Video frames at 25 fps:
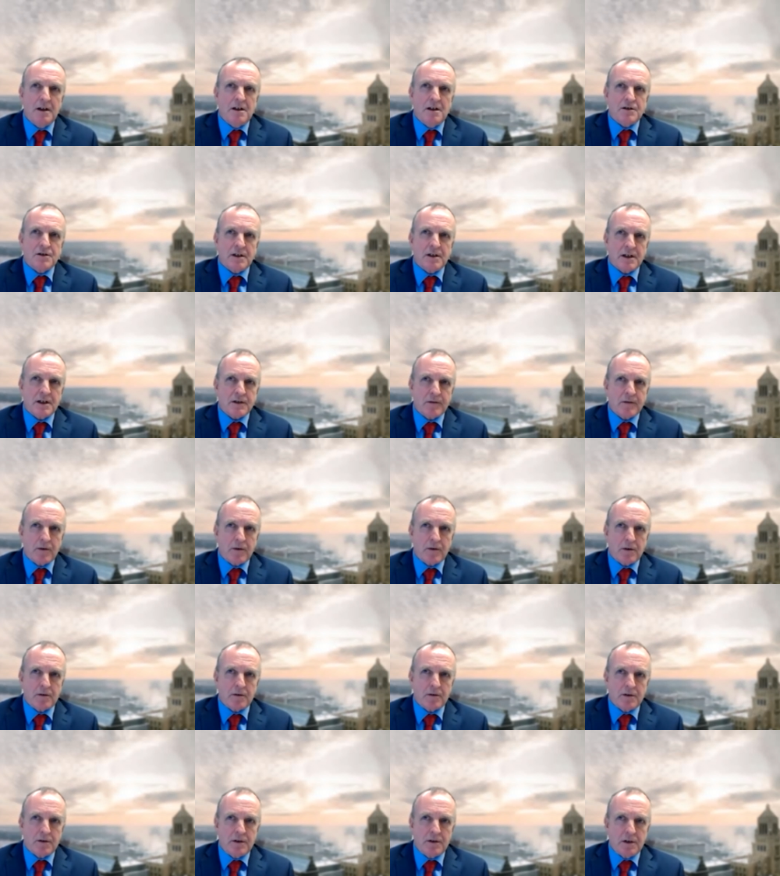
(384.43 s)
So that's a
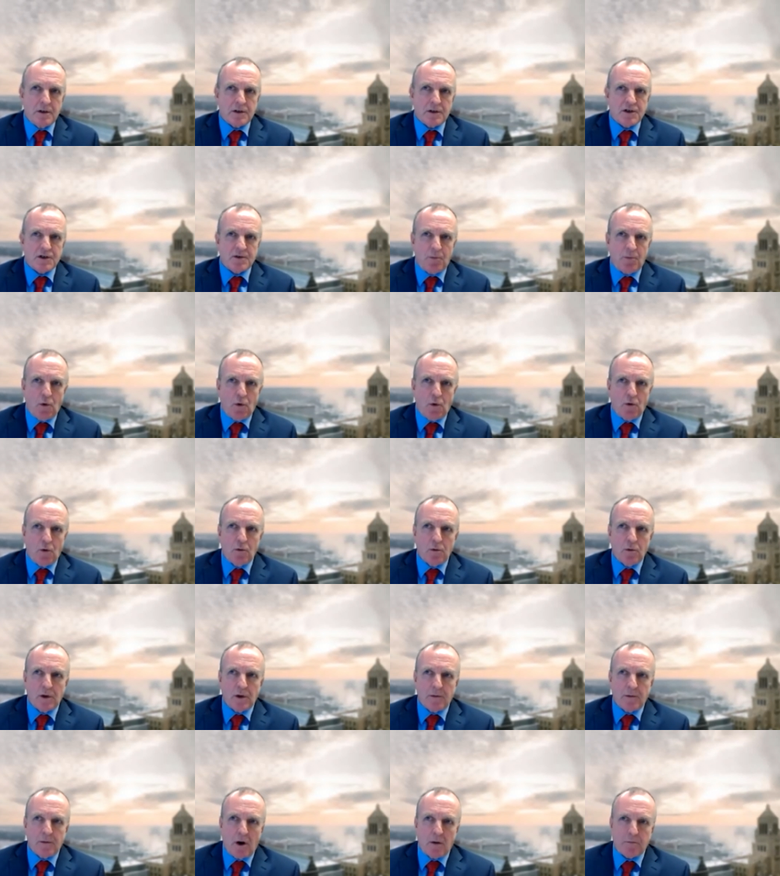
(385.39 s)
very uh,
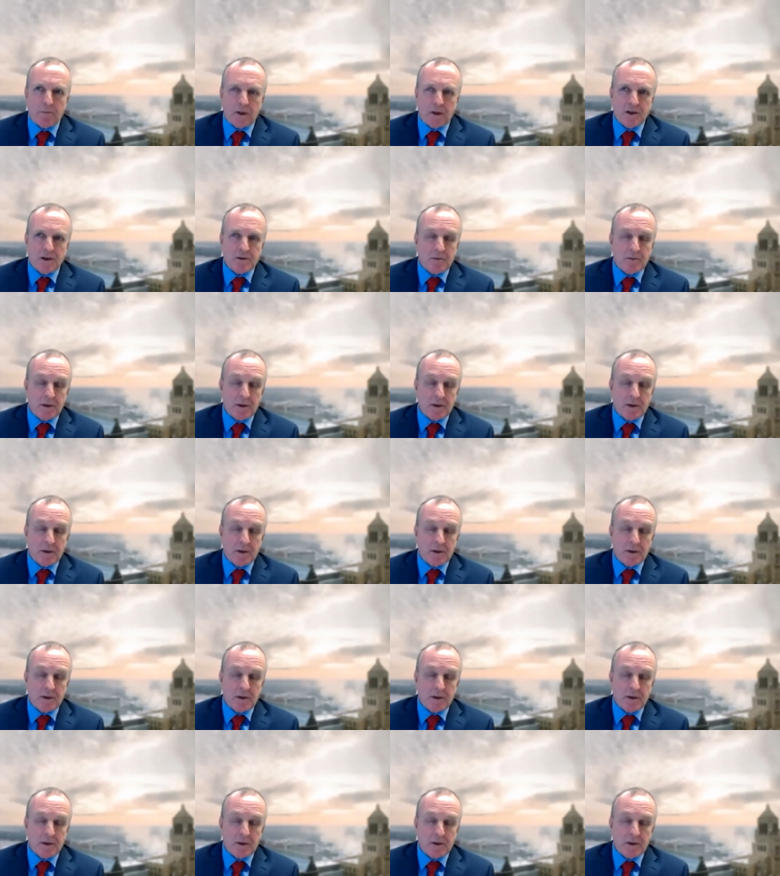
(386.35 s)
small population,